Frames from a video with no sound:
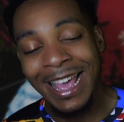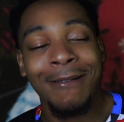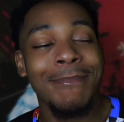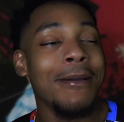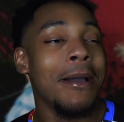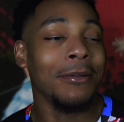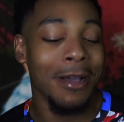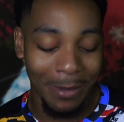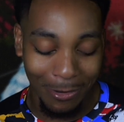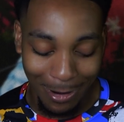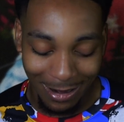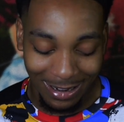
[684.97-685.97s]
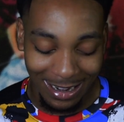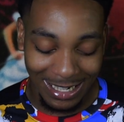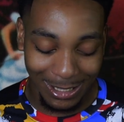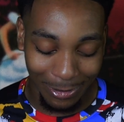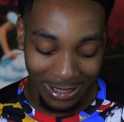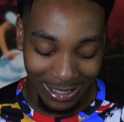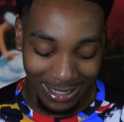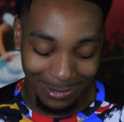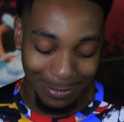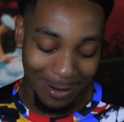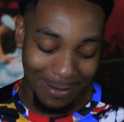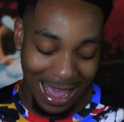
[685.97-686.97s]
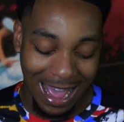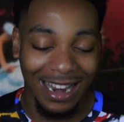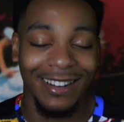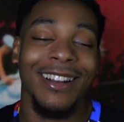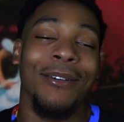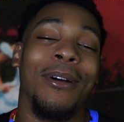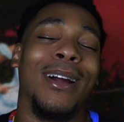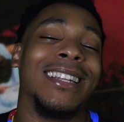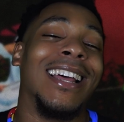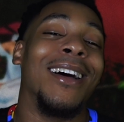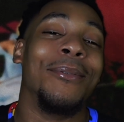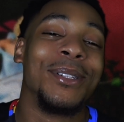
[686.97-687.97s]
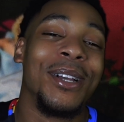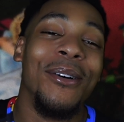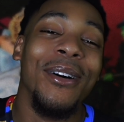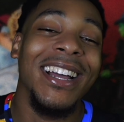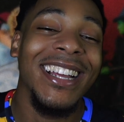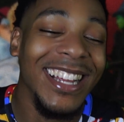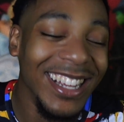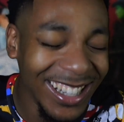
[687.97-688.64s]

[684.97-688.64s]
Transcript: Baby, I'm gonna be running the next 3 years, baby. I don't know where I thought I was going.